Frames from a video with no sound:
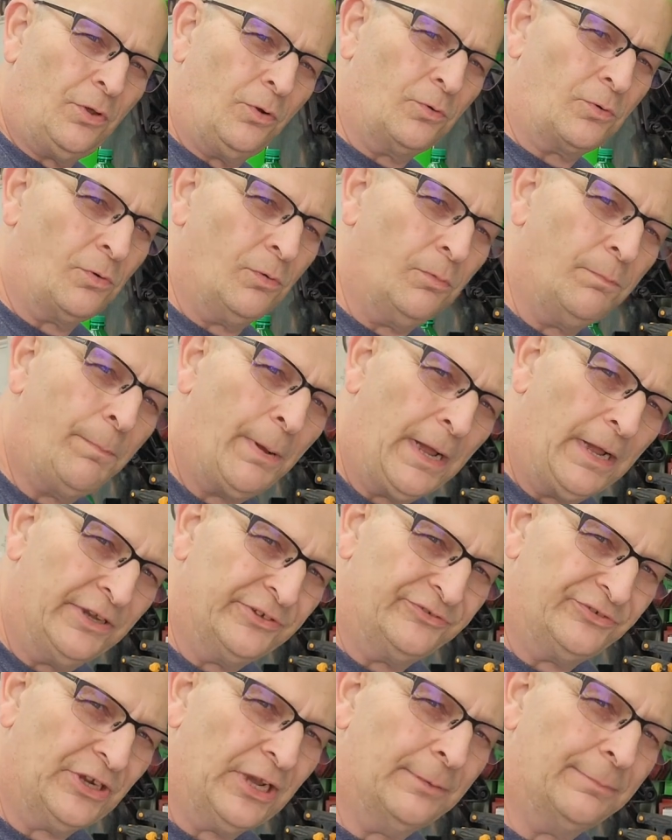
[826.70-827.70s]
local
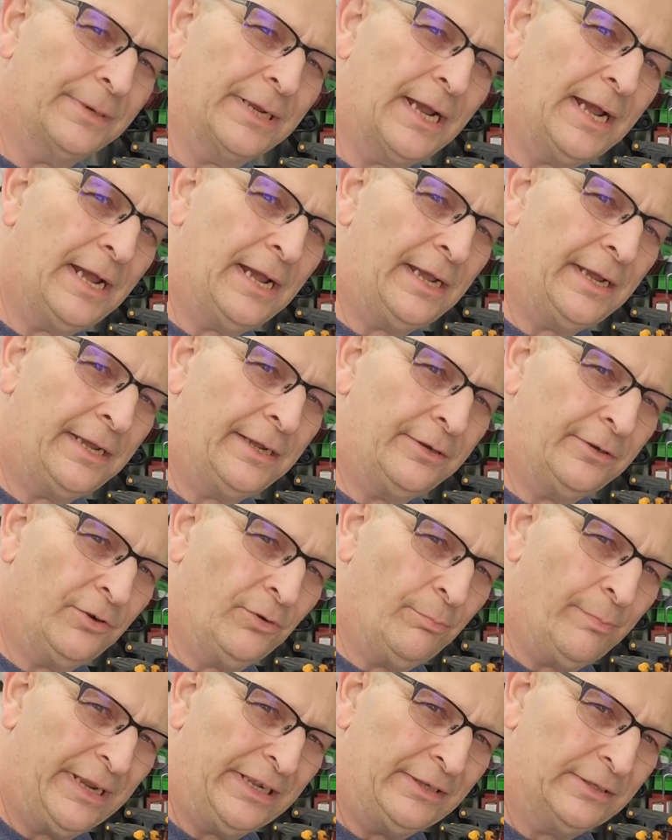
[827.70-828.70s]
pawn shop guy
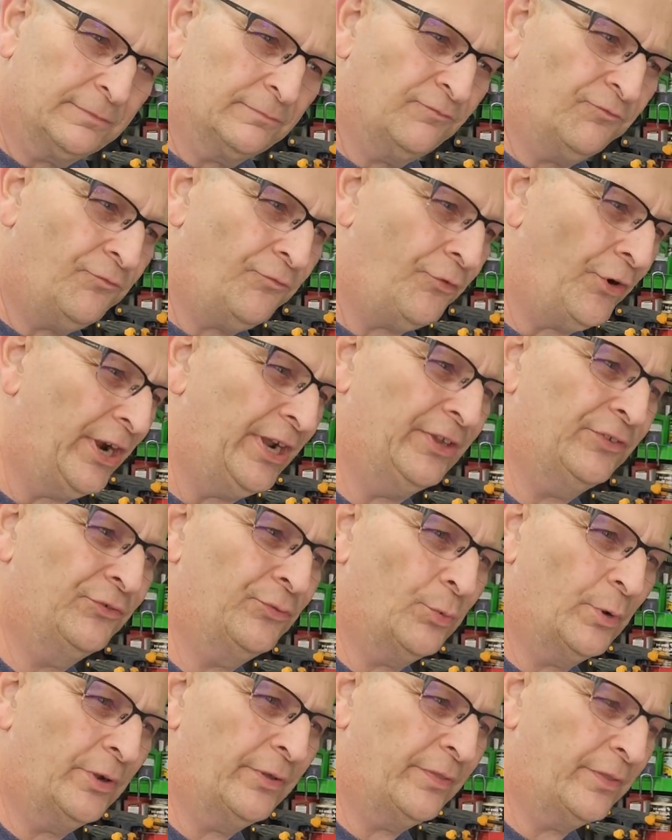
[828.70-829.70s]
or make
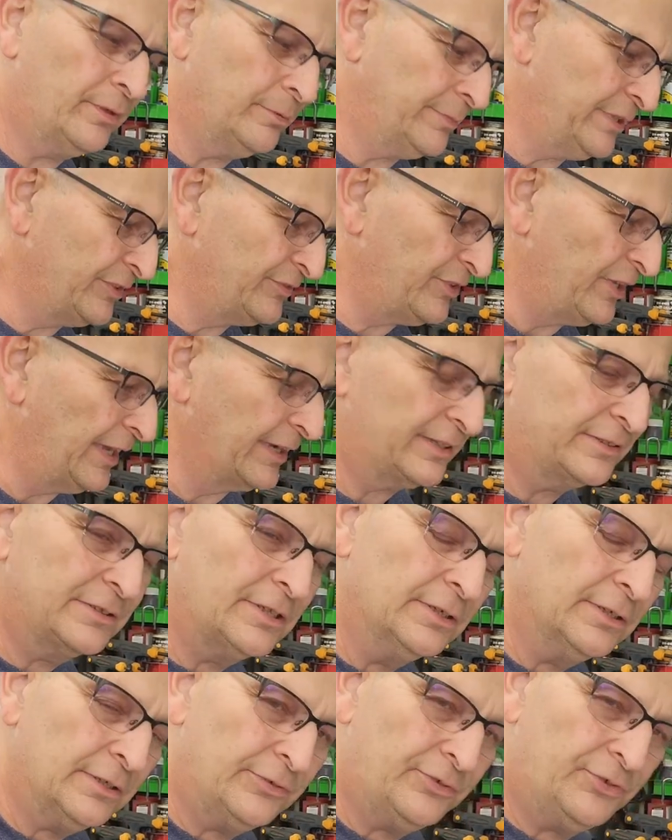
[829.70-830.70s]
friends with them. It's like
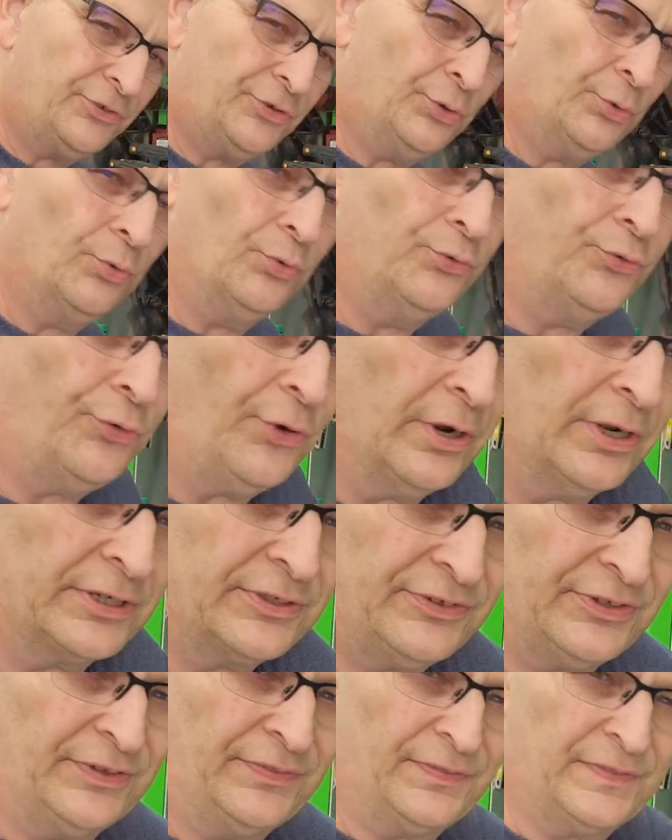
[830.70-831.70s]
the tool
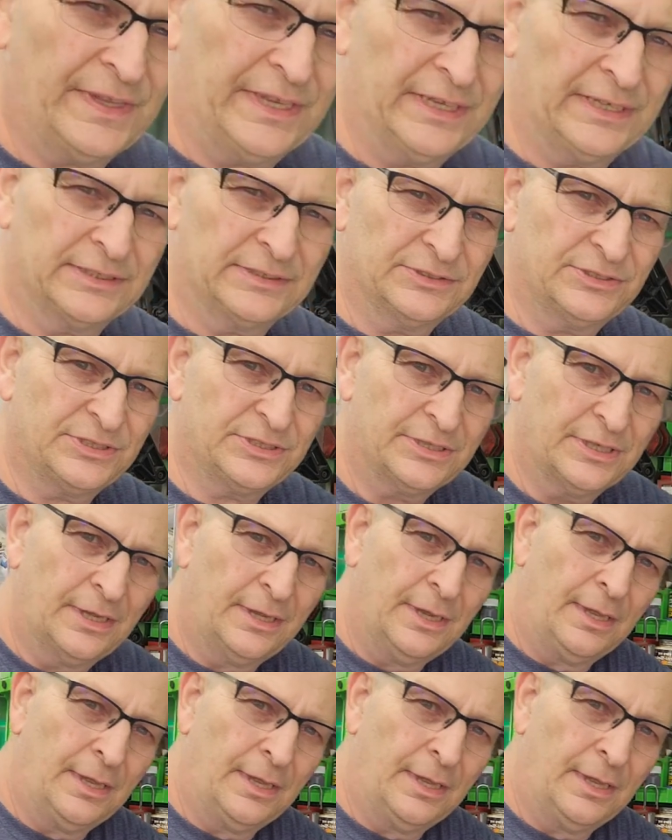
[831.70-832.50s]
trucks and things.